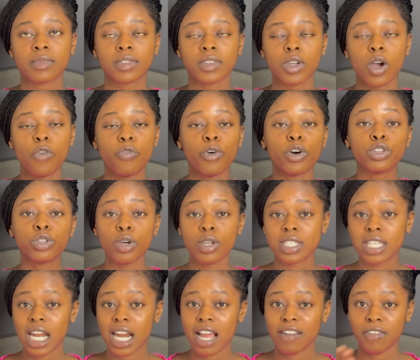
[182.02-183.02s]
or for those
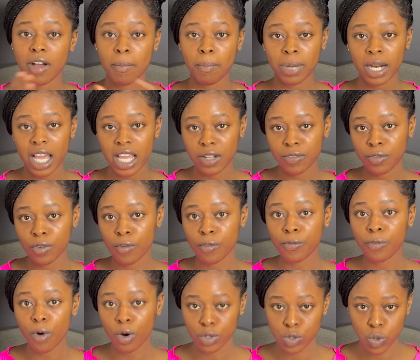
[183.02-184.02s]
that have applied for
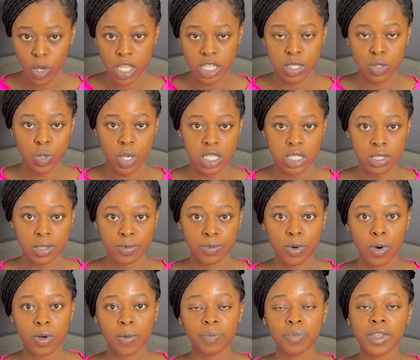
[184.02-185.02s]
fall
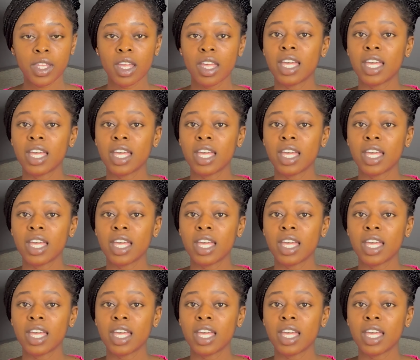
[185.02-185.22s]
2024,